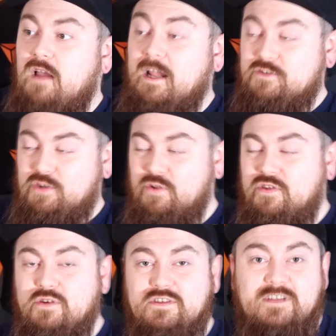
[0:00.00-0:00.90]
In
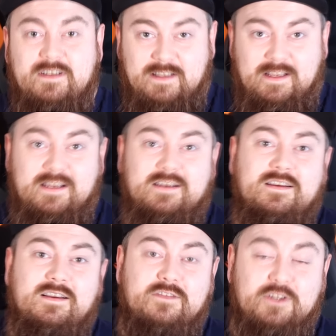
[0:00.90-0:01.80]
2008,
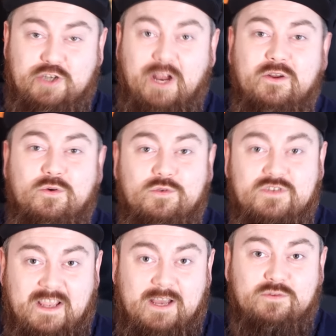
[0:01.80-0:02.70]
the
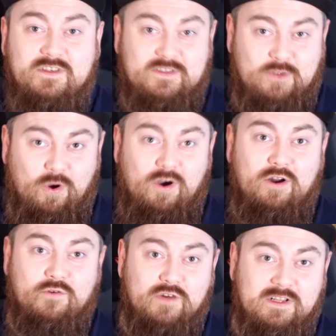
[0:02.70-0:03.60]
general's eldest
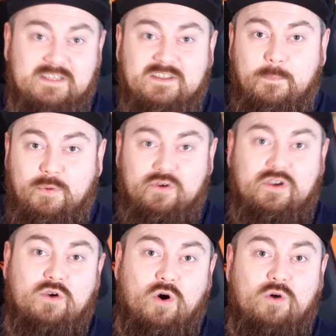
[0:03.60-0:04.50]
daughter released a
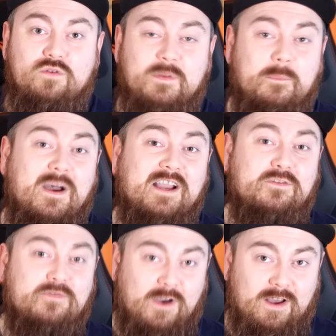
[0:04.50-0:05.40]
book called My
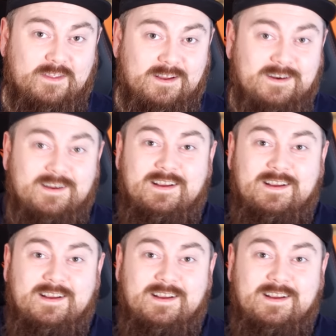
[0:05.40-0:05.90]
Father,